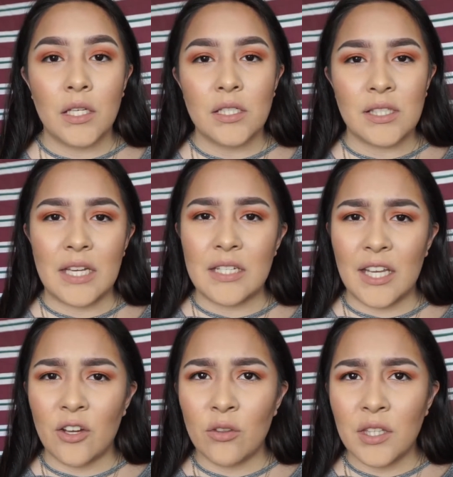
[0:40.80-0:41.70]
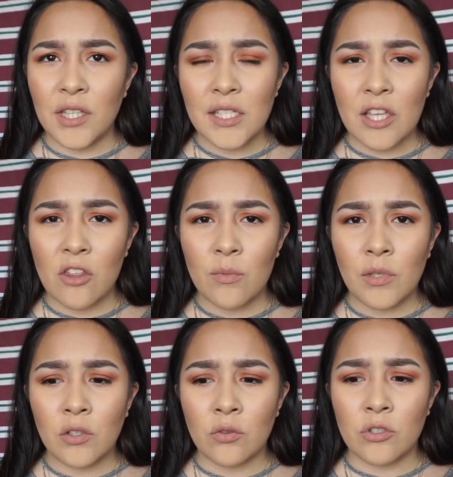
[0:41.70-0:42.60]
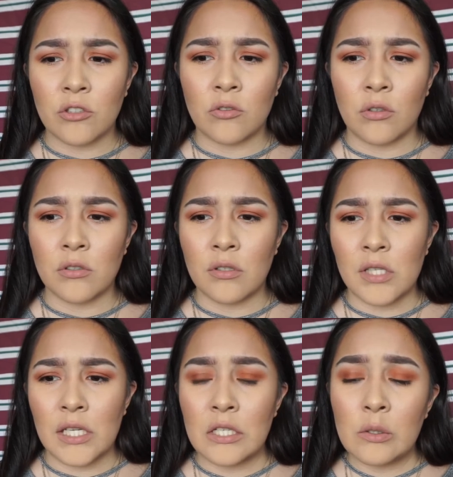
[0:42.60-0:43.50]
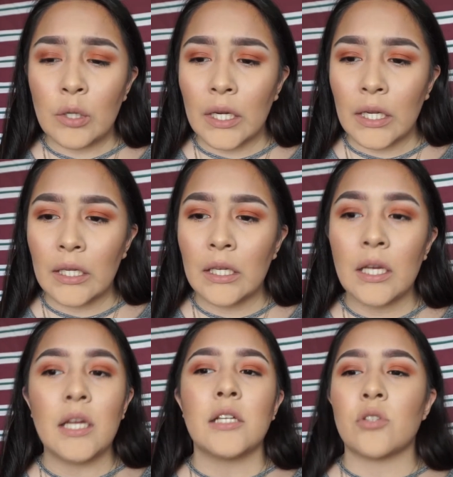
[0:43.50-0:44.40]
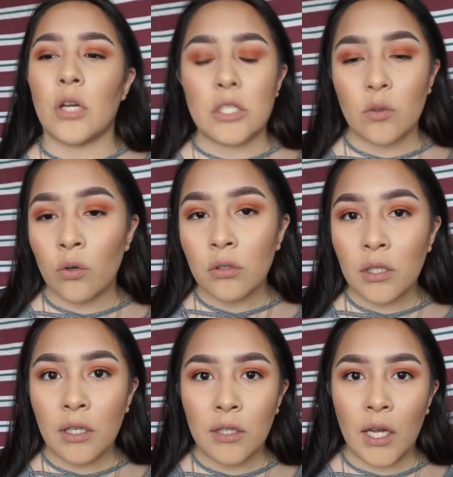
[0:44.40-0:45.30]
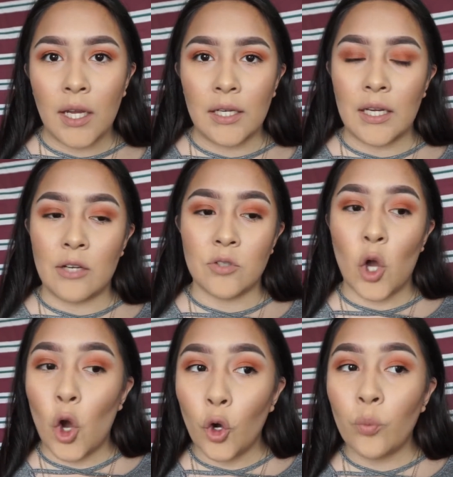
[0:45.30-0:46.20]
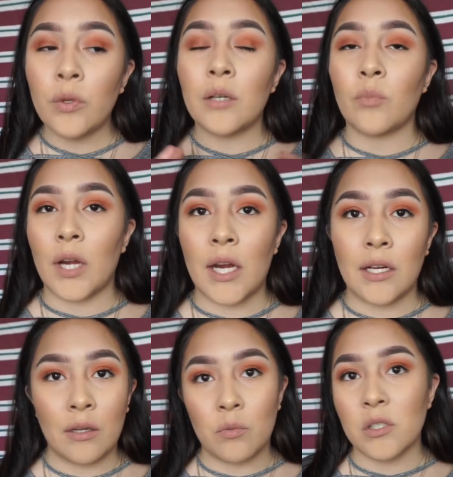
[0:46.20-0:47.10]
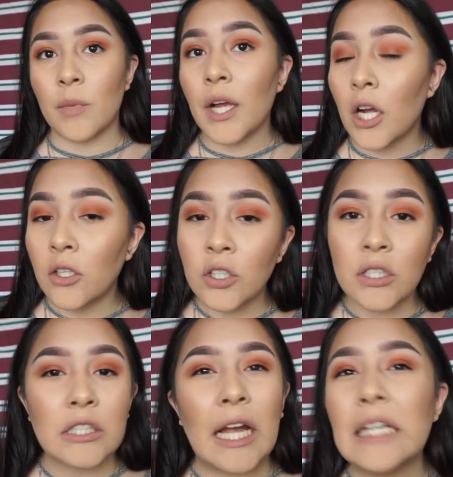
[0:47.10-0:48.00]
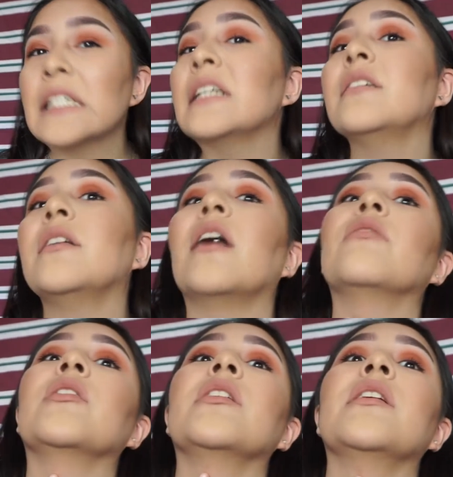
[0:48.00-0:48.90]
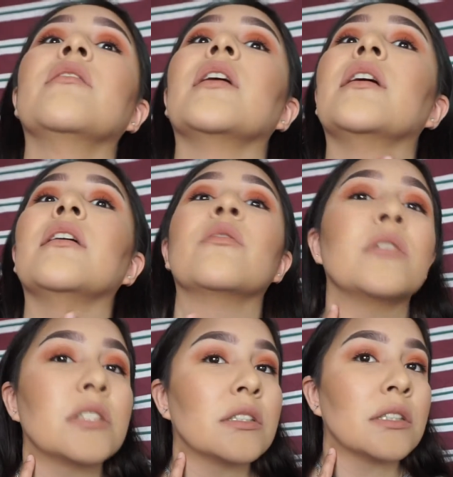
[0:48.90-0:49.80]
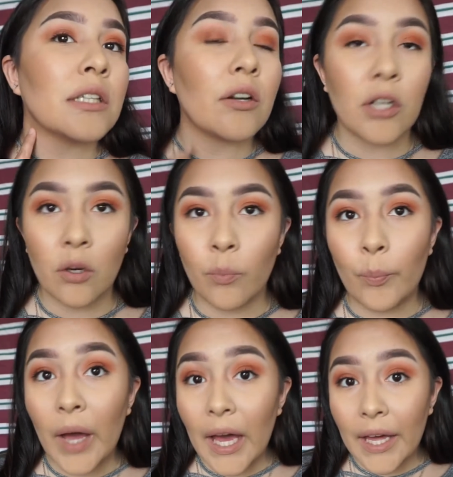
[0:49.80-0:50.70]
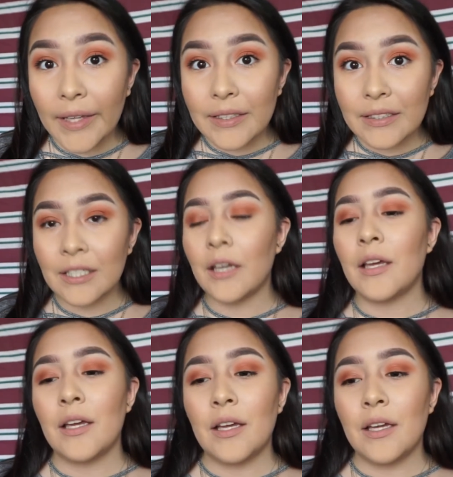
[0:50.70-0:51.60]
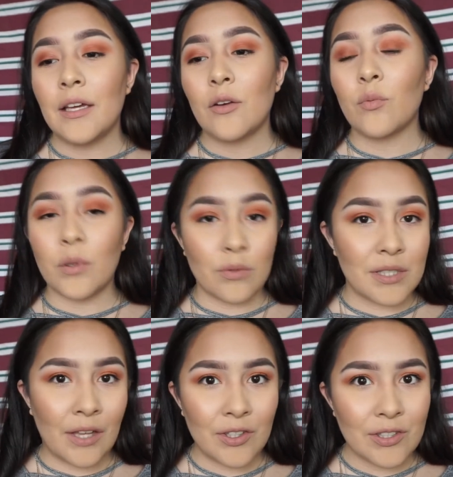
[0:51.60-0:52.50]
San Diego that they sell them in a Gucci store. So I was like, all right. So I just ordered it online, and I was hoping, praying it was my color. Kinda, not really, right here, what you see down here, but we will see how this